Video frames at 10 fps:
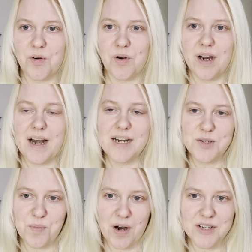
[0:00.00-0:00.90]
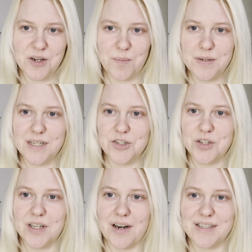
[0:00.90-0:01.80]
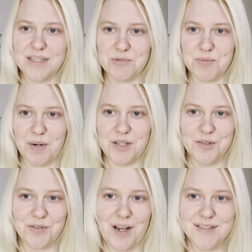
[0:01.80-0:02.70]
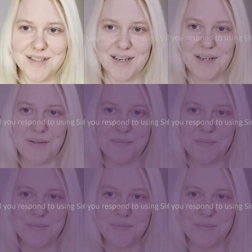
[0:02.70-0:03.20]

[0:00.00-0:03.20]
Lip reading: for an enterprise competition that I did with my university.